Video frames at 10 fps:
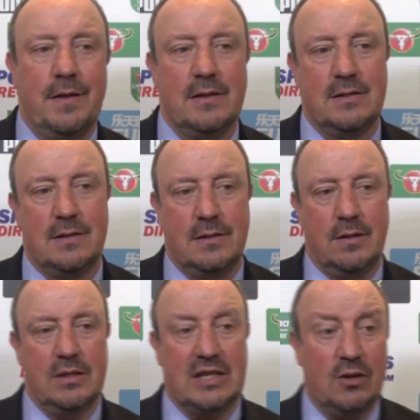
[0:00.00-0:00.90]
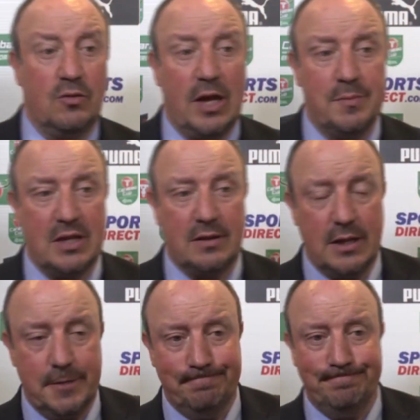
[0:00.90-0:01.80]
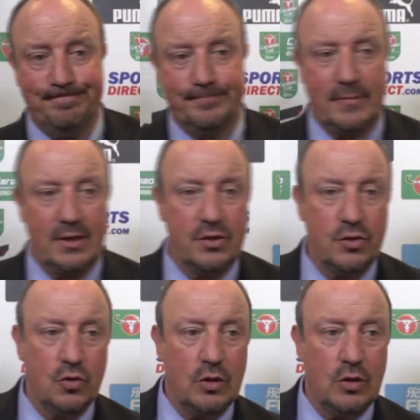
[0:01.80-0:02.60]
think it's this kind of games that you